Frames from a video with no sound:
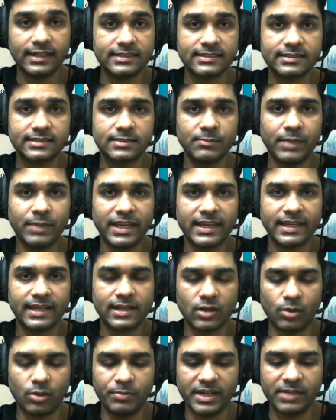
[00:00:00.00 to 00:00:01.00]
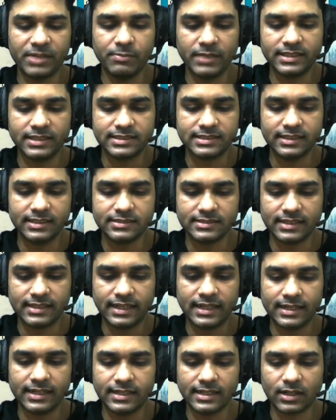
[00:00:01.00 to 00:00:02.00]
make a commit message,
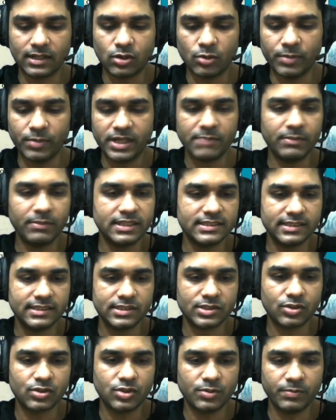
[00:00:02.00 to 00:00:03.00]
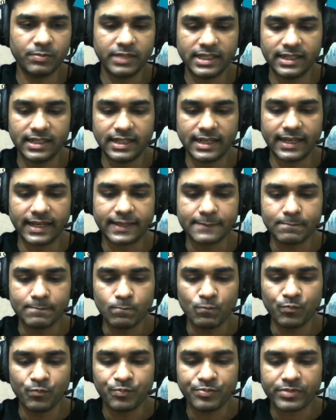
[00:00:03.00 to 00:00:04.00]
and the commit message could be like
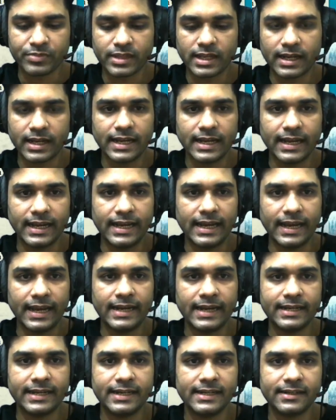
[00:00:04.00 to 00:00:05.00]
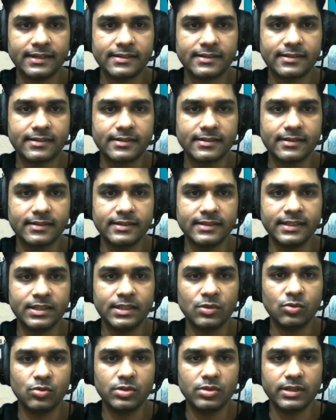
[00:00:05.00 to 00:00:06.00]
added
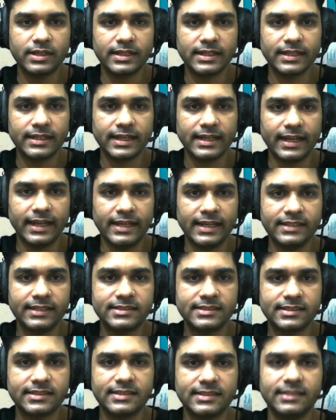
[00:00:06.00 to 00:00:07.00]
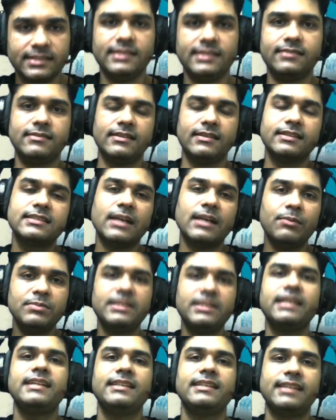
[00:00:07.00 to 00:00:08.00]
new h3,
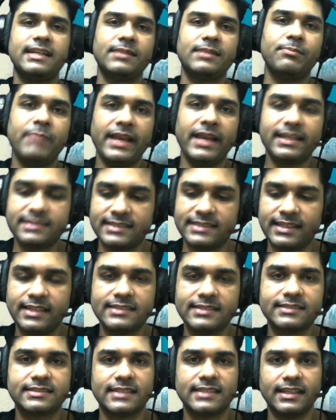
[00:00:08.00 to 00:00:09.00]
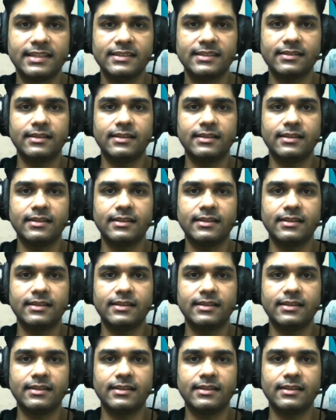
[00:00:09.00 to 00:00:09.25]
something that makes sense and